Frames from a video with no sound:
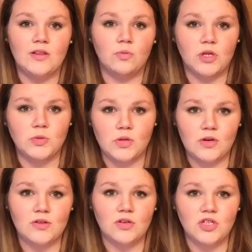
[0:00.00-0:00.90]
switched with
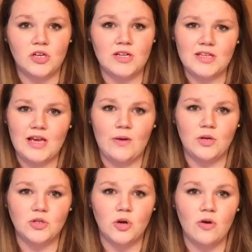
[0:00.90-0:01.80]
her so she could see how
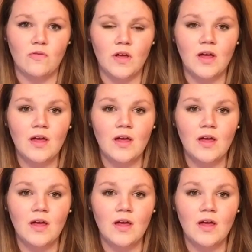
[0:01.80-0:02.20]
it drove.